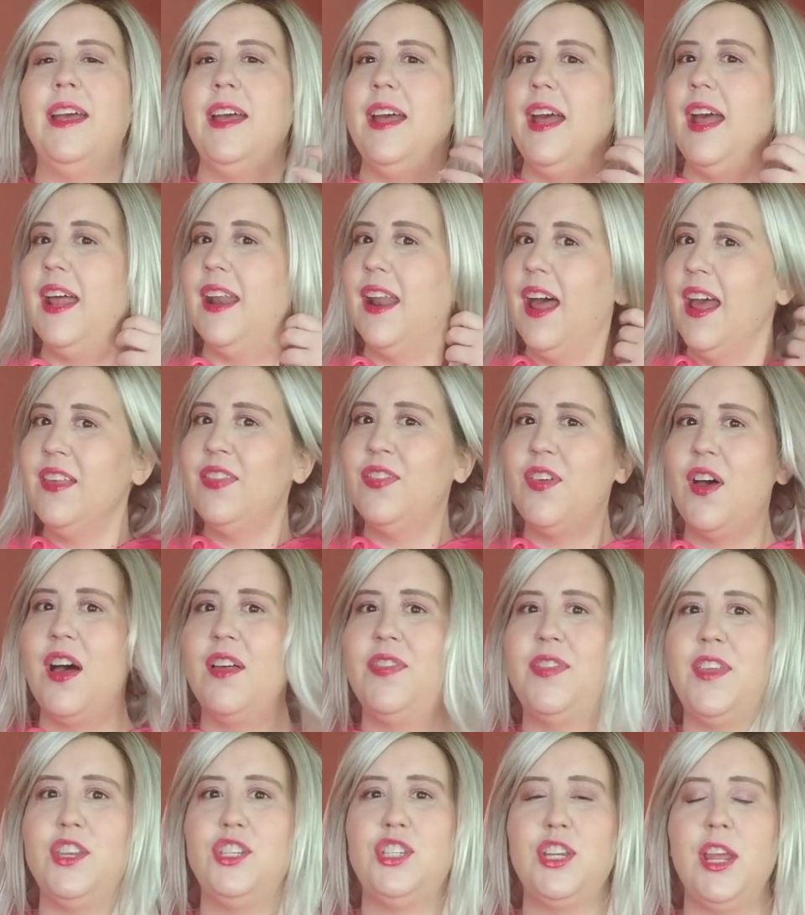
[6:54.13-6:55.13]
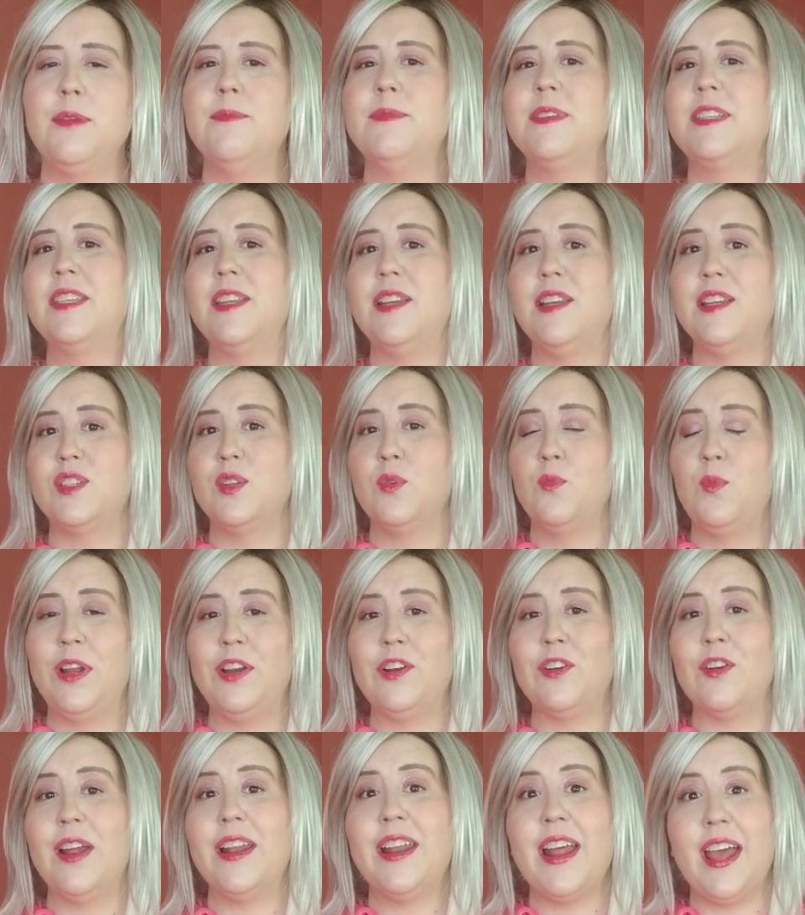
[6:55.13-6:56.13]
And I thought that Jameson is a
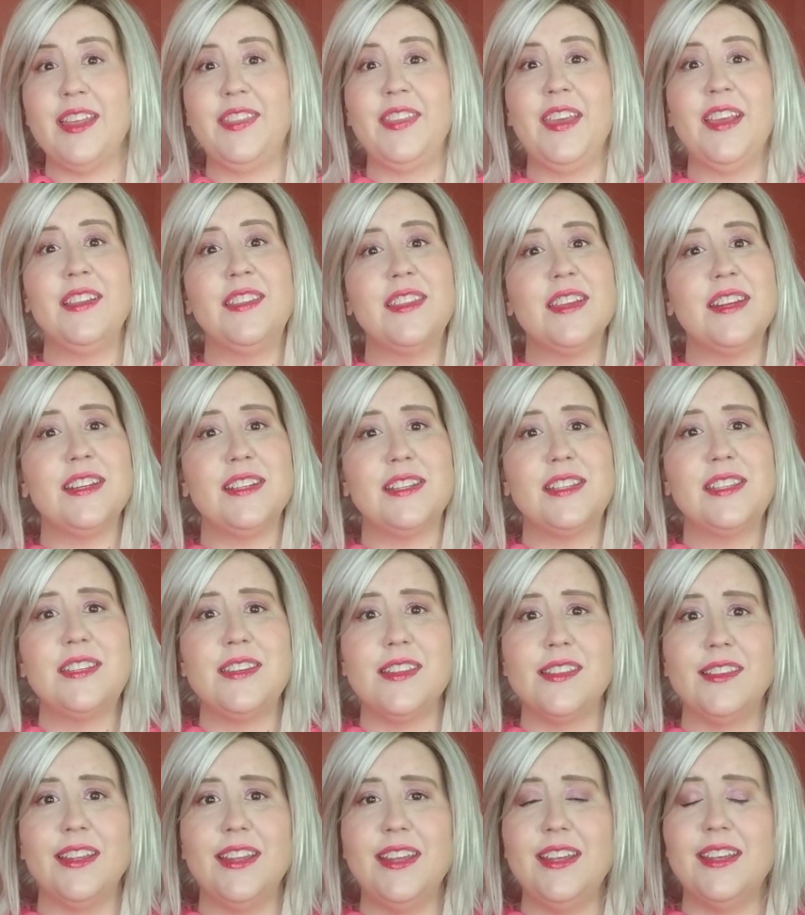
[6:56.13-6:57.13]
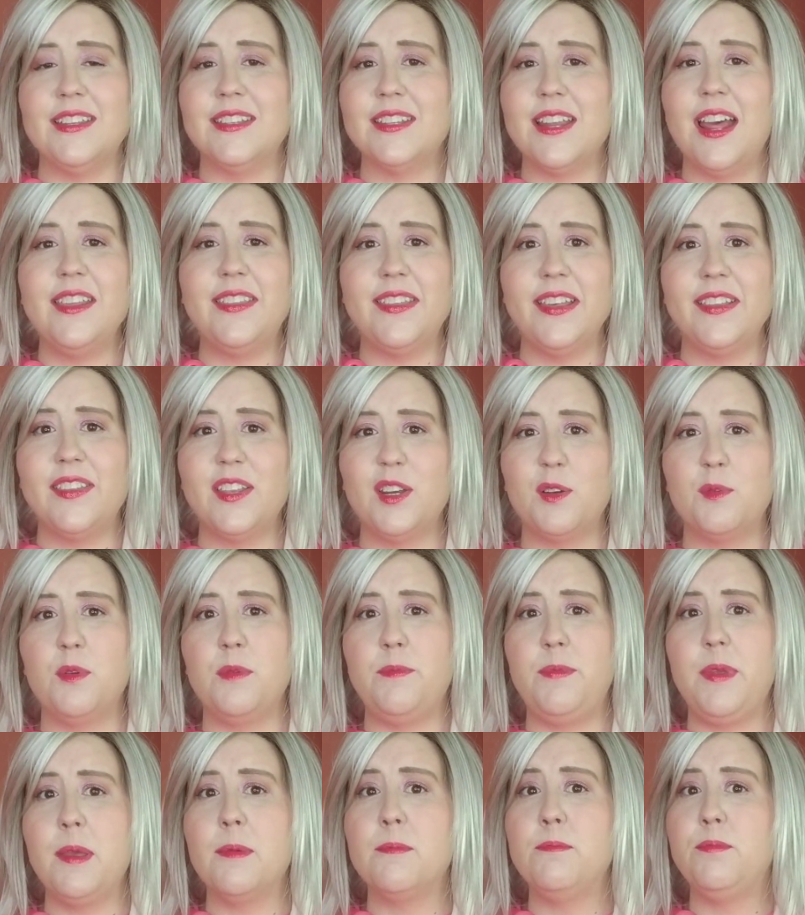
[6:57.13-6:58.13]
winner, and I think that it still is. I think that it
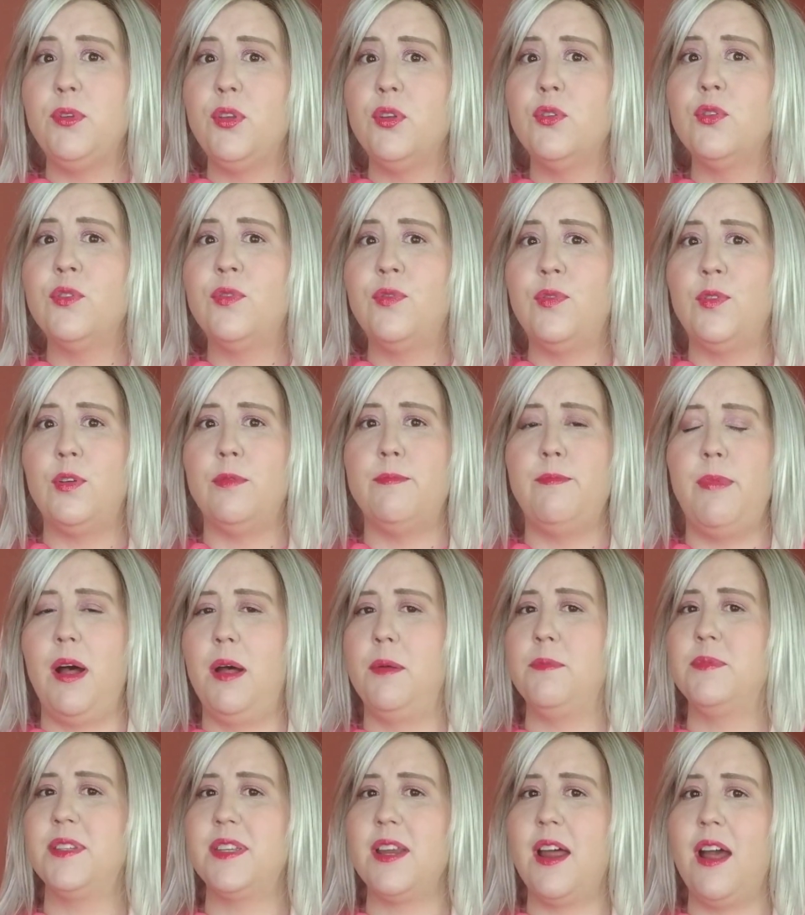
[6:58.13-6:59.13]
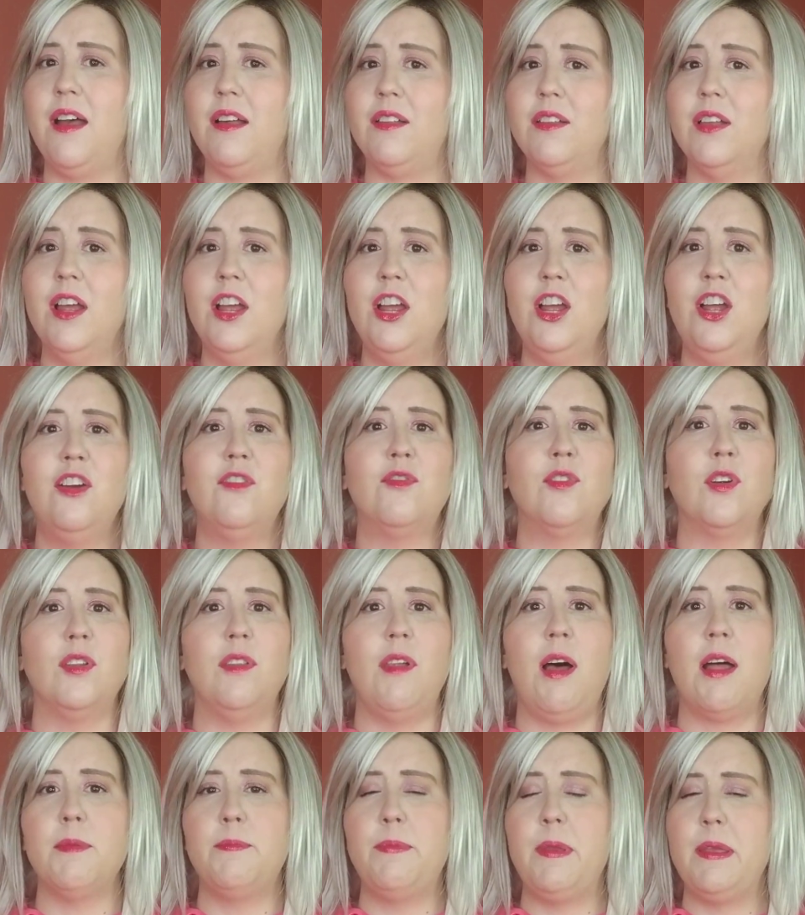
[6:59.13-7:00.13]
would be a beautiful bob style for a
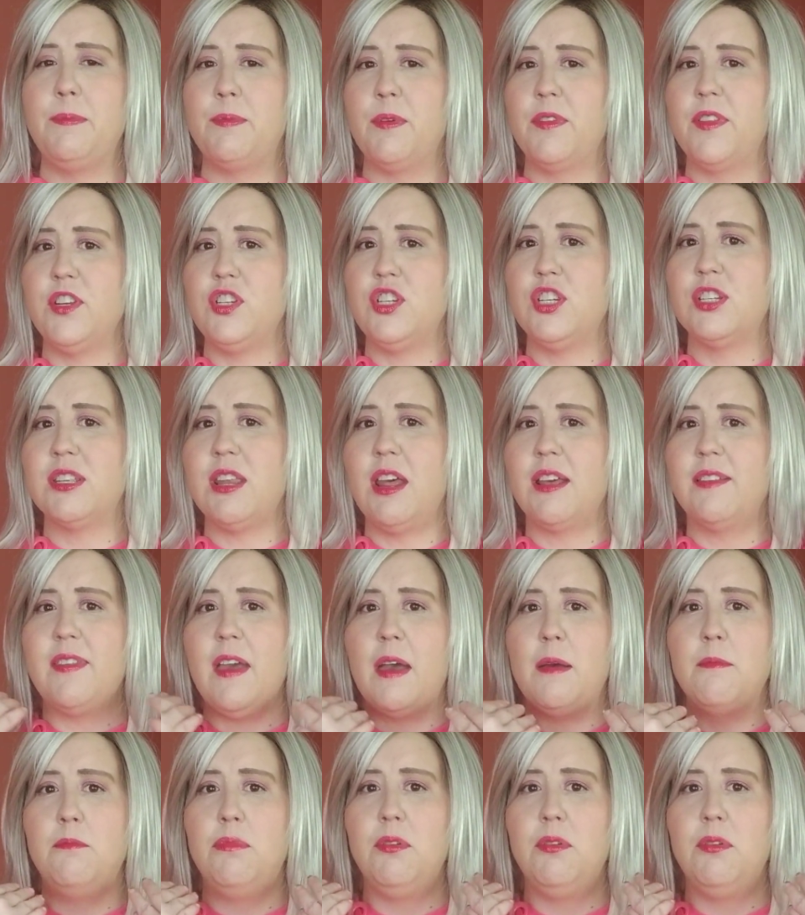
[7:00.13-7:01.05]
lot of people that just like that